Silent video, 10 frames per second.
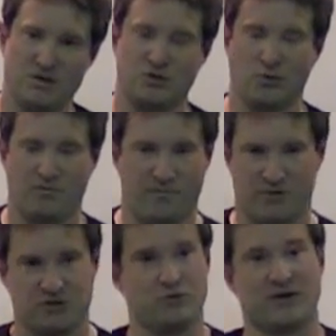So
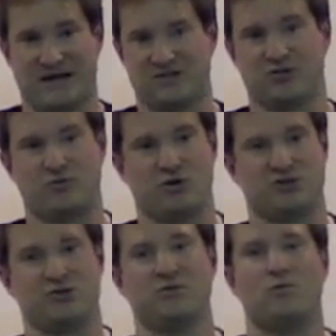first we're going to answer the
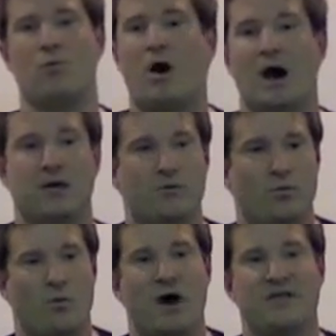question, why?
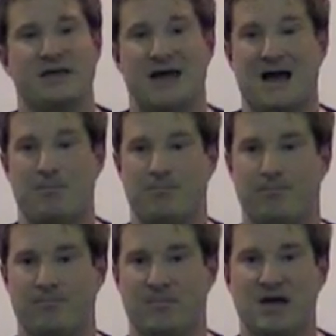Why the gap?
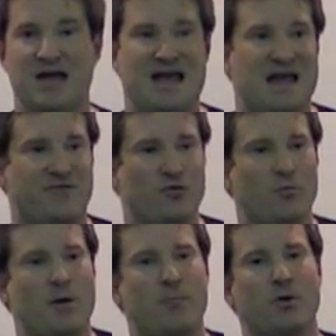And if you
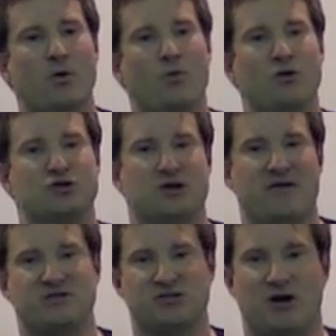remember what
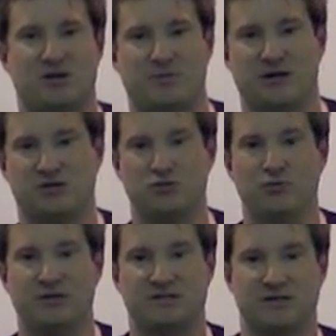Travis talked about 2
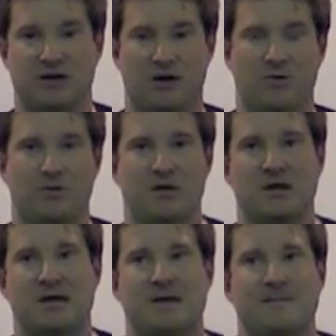weeks ago,
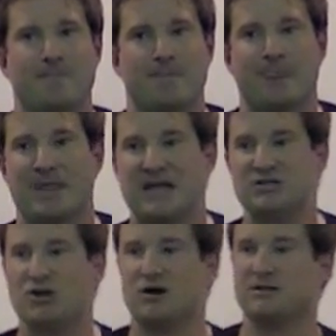he
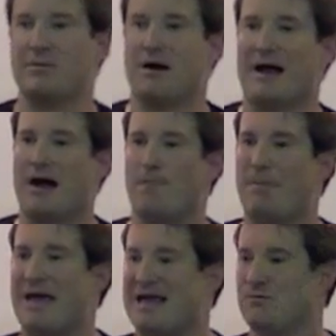talked about how
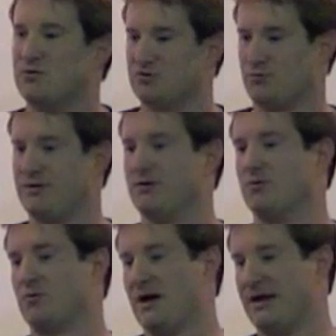pain was real,
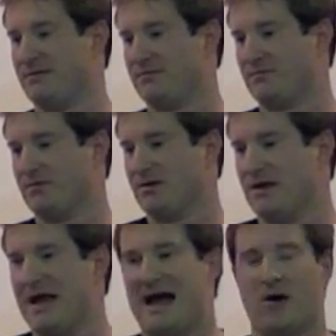right?
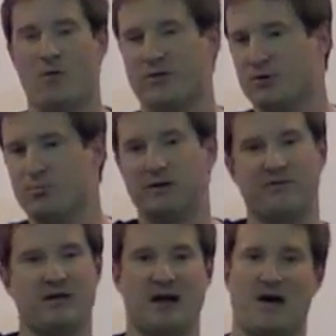How whether you
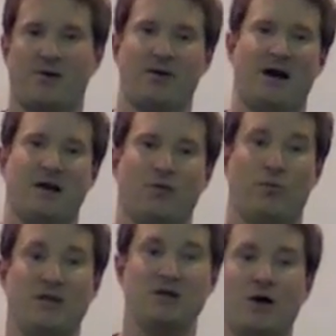believe in God or not,
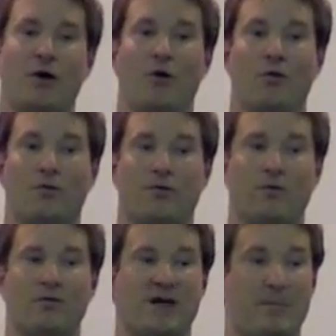we know
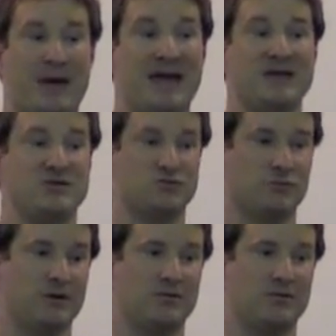that pain is real.